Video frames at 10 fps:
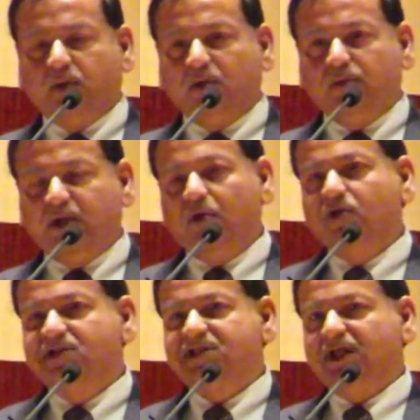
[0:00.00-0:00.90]
We will be
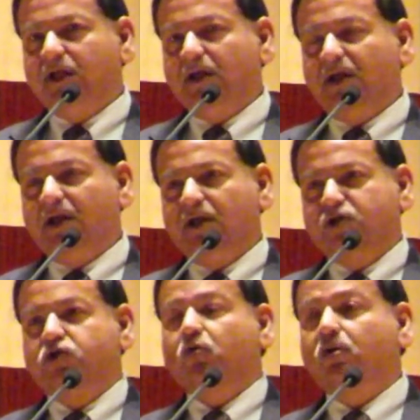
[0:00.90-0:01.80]
hosting
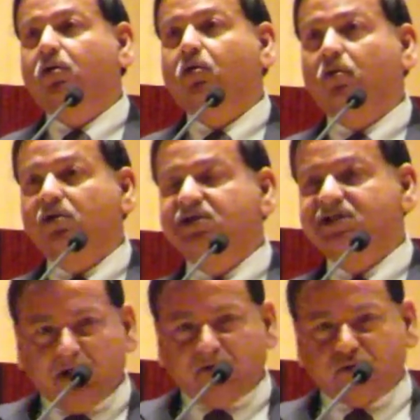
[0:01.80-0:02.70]
a short
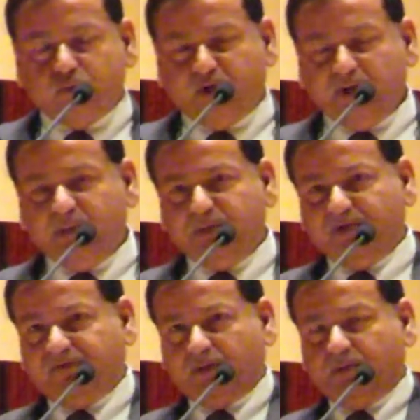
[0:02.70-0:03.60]
course to bring
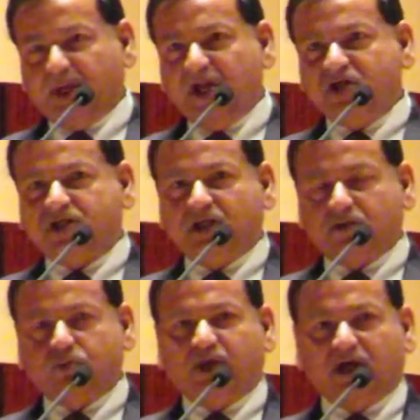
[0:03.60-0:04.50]
people from
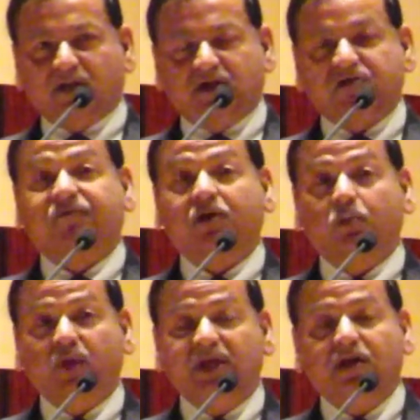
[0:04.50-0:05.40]
Asia to Bangladesh for
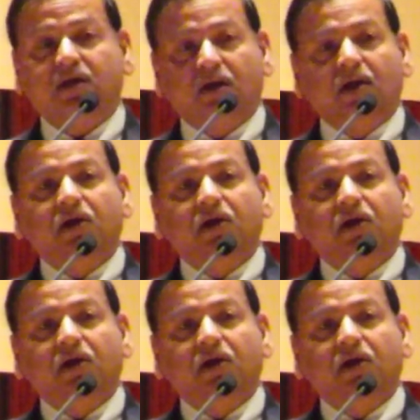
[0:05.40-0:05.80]
a week